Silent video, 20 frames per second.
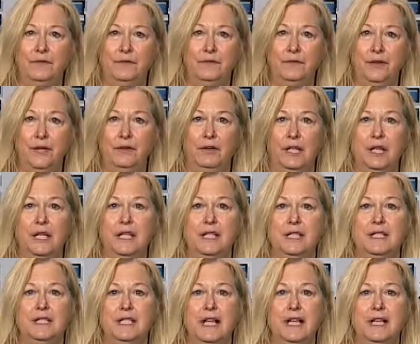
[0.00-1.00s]
very
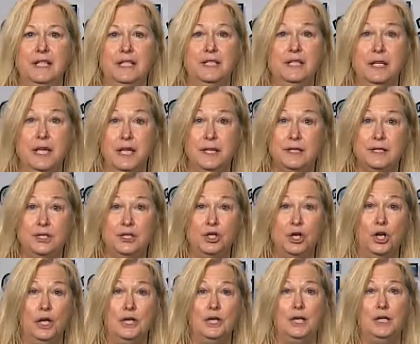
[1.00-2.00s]
excited to get
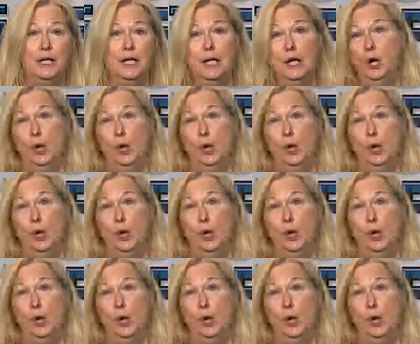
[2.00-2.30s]
started.